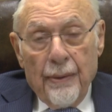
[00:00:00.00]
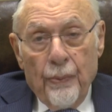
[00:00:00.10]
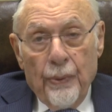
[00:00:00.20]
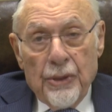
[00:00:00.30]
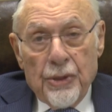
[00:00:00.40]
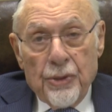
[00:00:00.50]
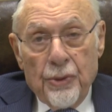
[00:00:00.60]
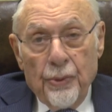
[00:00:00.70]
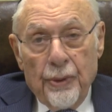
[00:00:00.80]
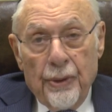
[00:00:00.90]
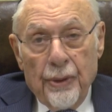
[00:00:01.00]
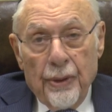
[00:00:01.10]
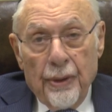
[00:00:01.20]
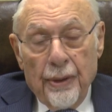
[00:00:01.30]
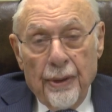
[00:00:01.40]
which took
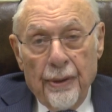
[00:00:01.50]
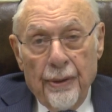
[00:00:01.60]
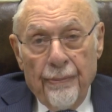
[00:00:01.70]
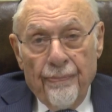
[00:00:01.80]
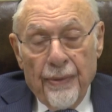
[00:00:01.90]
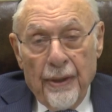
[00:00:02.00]
uh,